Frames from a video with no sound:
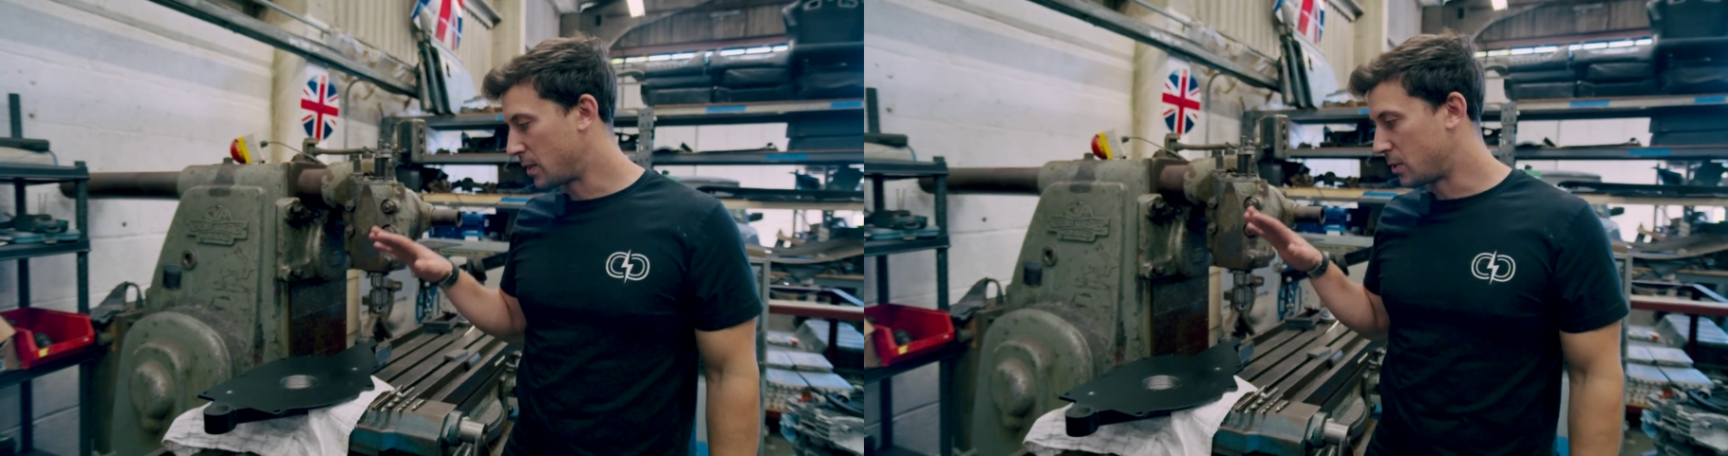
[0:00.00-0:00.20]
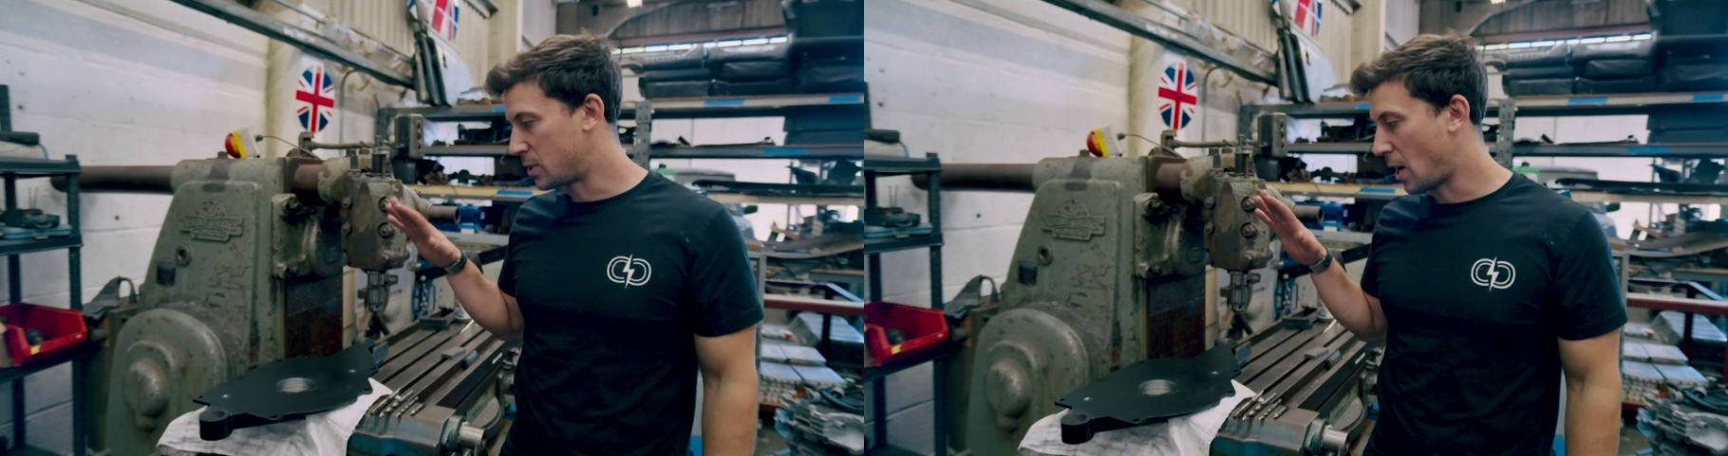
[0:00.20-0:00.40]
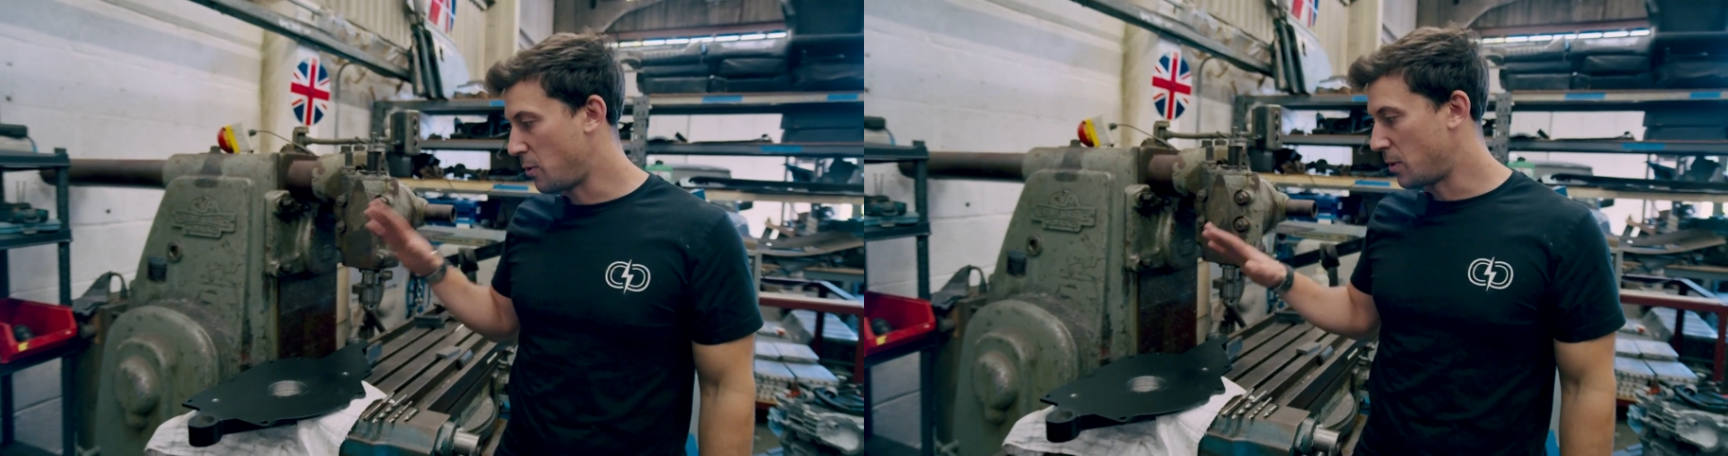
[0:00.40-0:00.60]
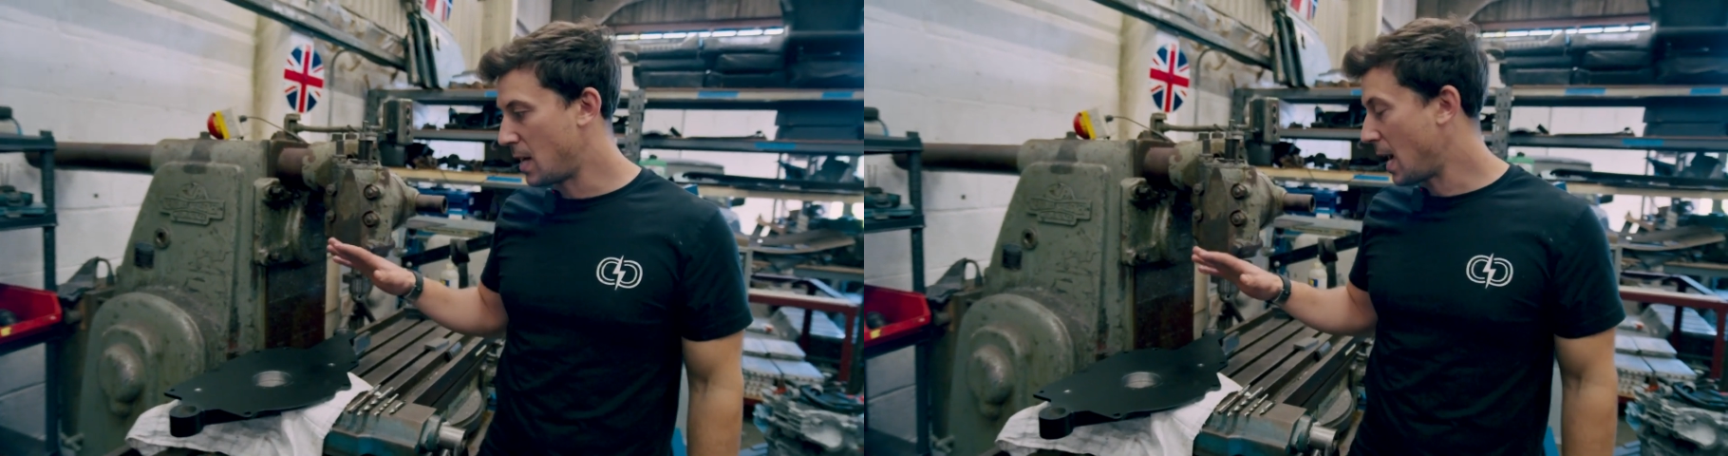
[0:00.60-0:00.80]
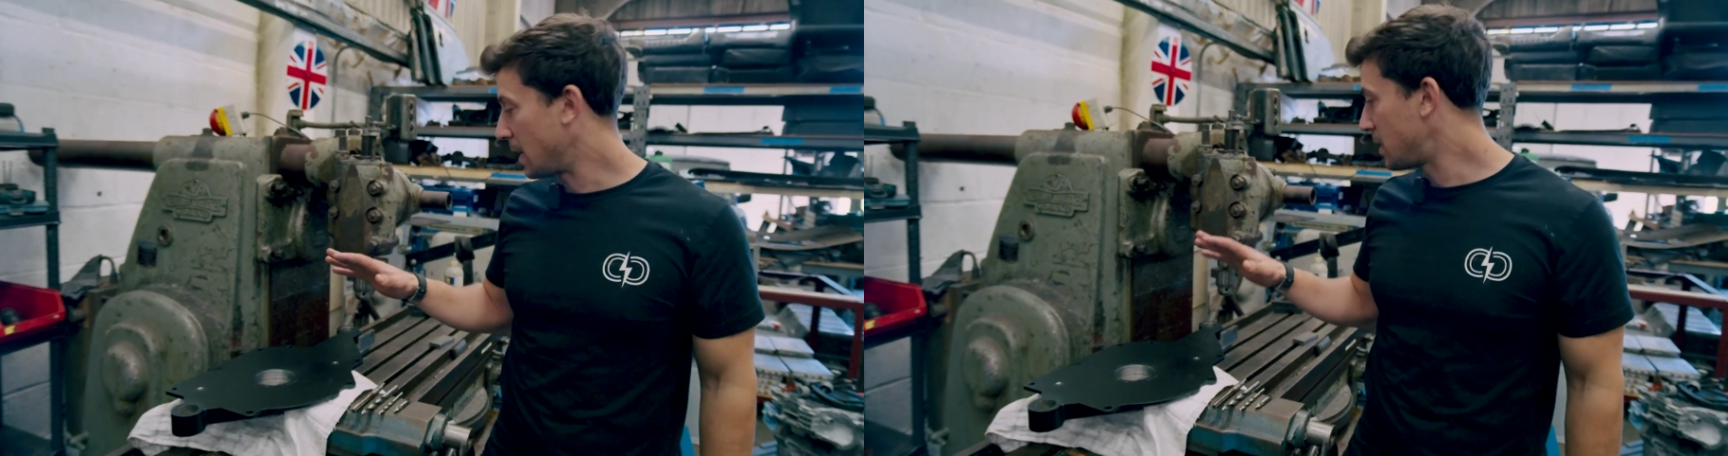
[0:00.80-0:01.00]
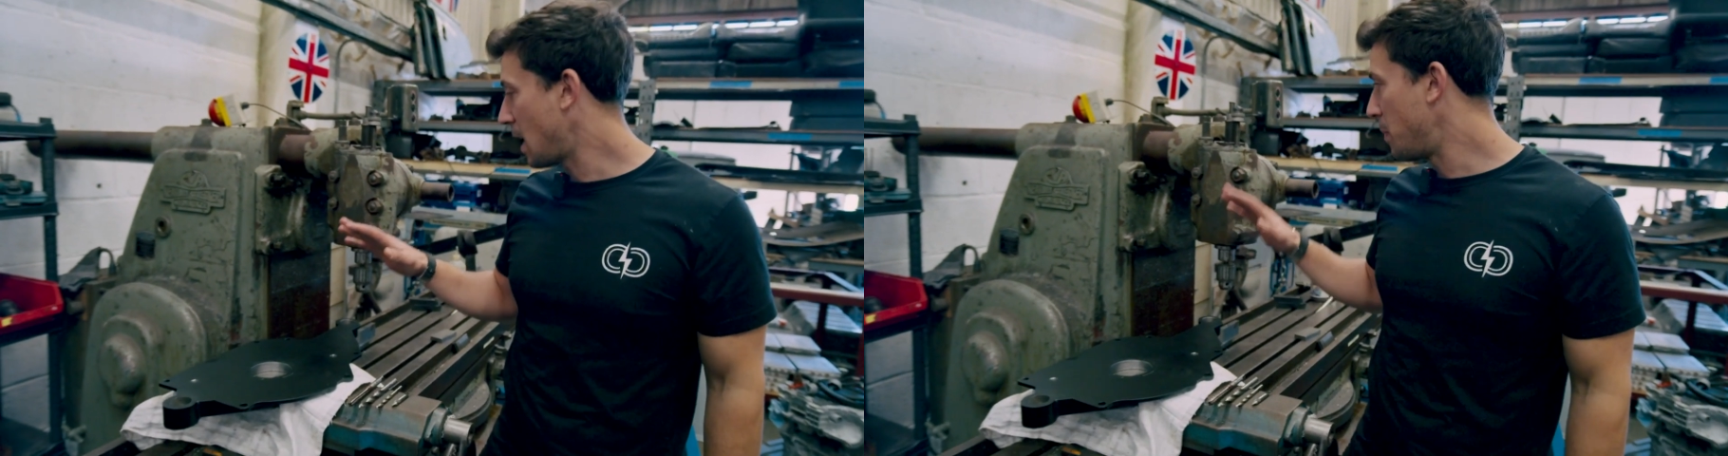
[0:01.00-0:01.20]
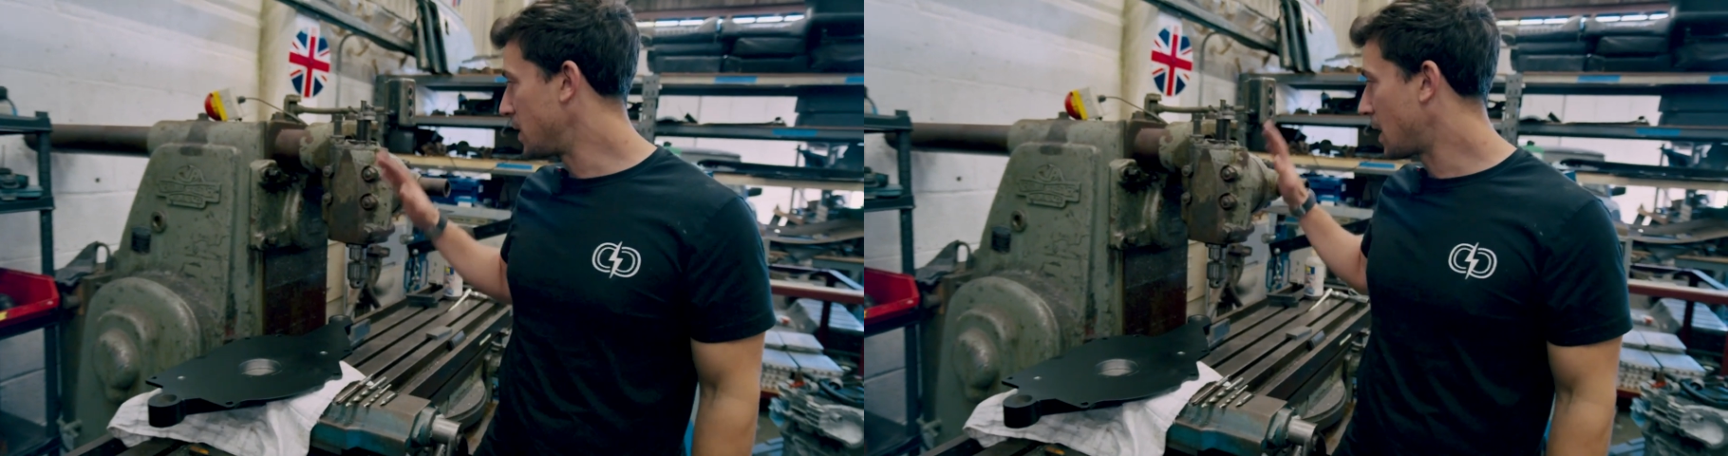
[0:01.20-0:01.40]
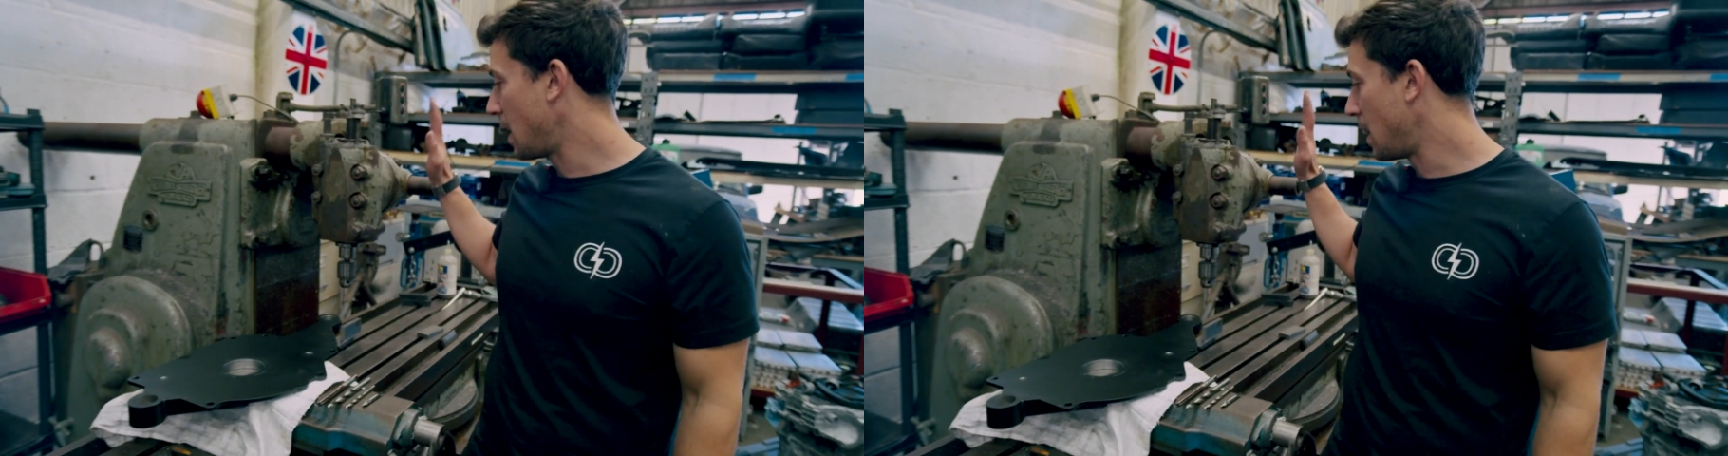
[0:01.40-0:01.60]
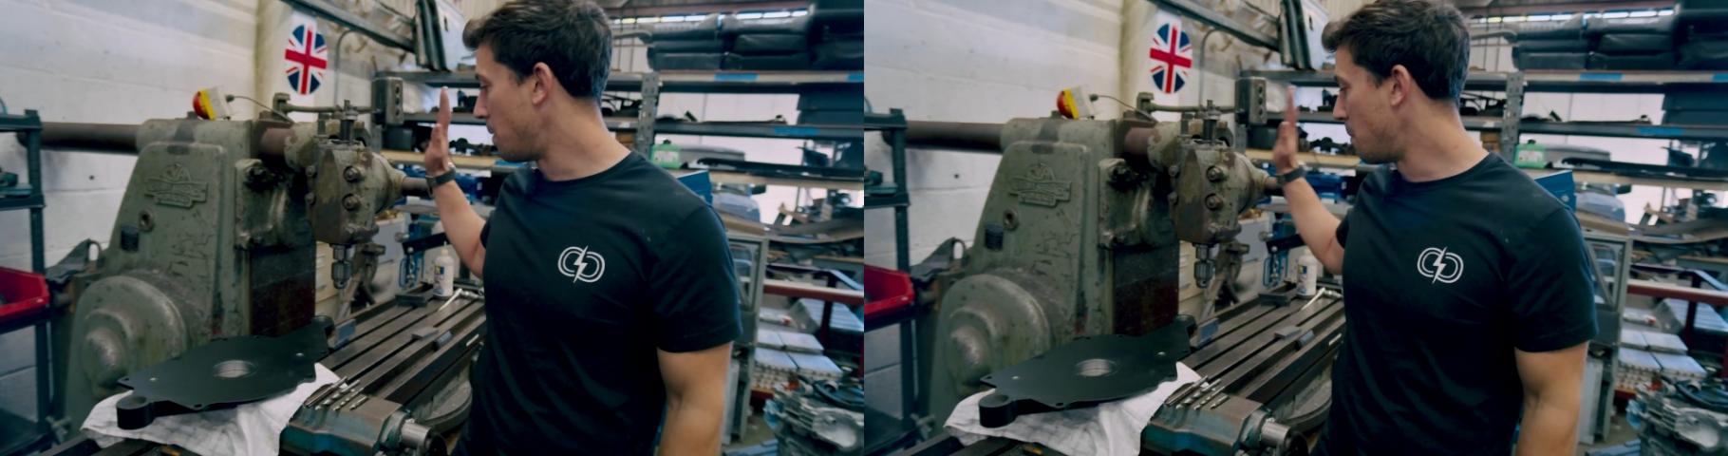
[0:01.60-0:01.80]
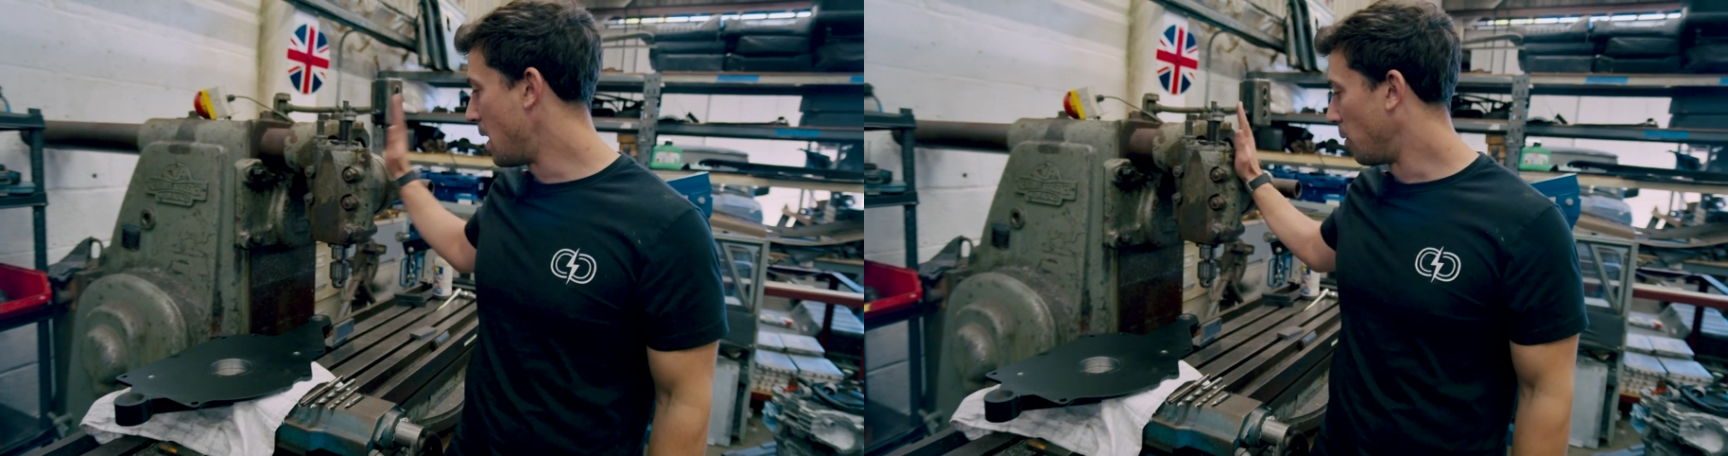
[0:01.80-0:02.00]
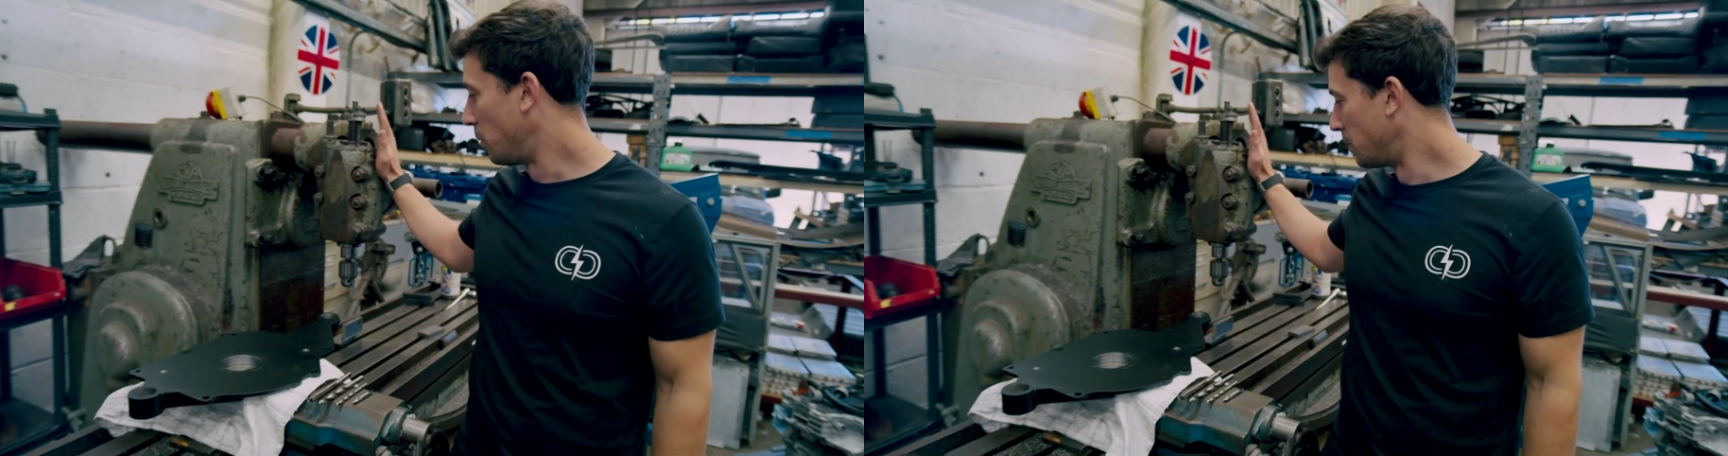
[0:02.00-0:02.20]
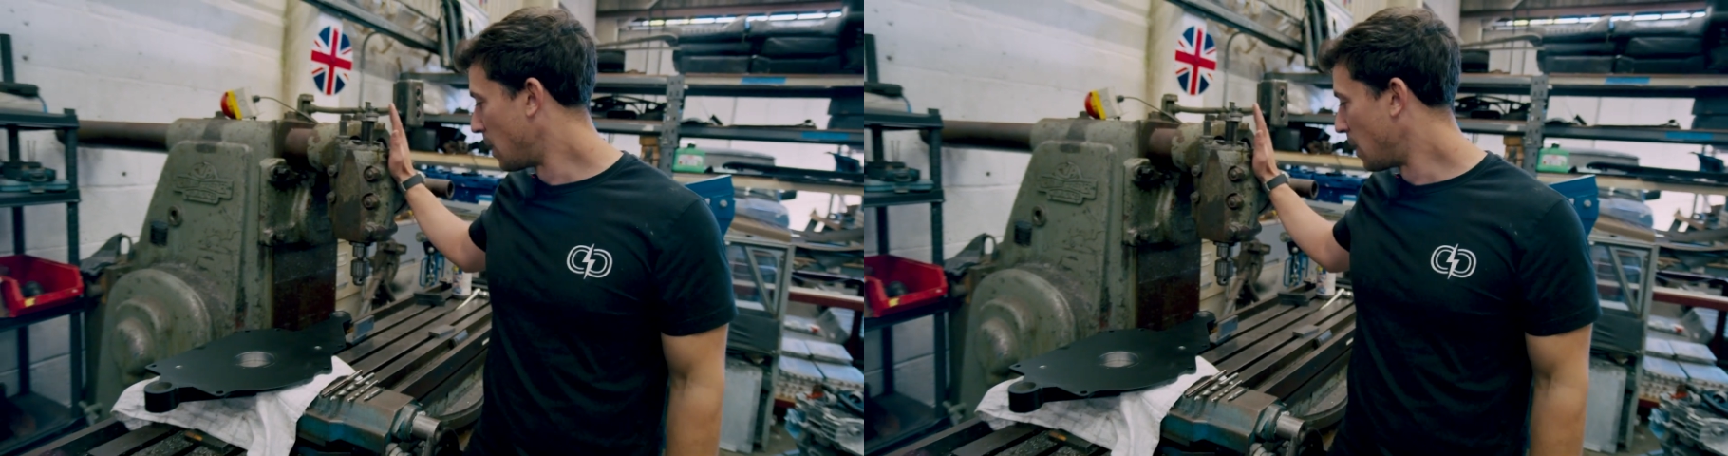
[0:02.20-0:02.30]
So the next step is get it in the mill,